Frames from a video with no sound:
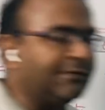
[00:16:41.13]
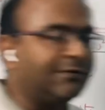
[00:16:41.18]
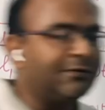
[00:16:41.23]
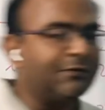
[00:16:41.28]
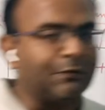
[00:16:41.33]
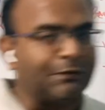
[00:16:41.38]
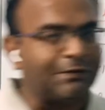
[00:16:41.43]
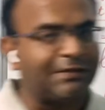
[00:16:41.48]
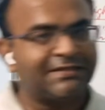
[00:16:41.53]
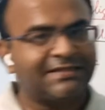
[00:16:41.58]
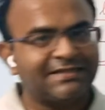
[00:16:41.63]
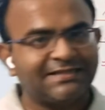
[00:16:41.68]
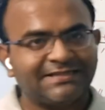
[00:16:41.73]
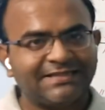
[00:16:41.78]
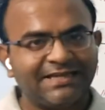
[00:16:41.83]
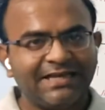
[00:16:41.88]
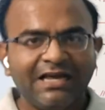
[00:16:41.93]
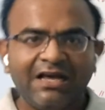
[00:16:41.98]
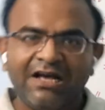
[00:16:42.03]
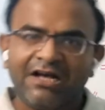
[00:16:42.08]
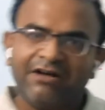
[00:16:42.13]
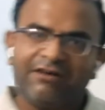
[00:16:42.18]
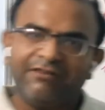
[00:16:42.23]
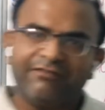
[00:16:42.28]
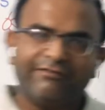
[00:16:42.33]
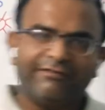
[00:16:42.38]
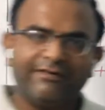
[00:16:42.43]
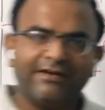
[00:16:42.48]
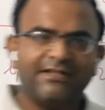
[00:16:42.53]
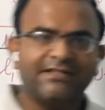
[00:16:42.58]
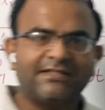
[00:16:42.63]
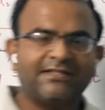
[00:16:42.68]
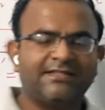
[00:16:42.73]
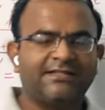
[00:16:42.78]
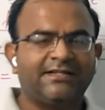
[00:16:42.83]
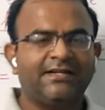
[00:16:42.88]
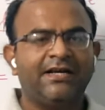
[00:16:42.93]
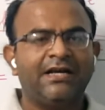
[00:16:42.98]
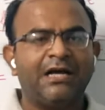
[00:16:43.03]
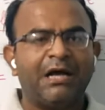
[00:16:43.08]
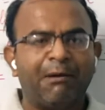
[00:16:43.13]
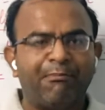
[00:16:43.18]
So this is the first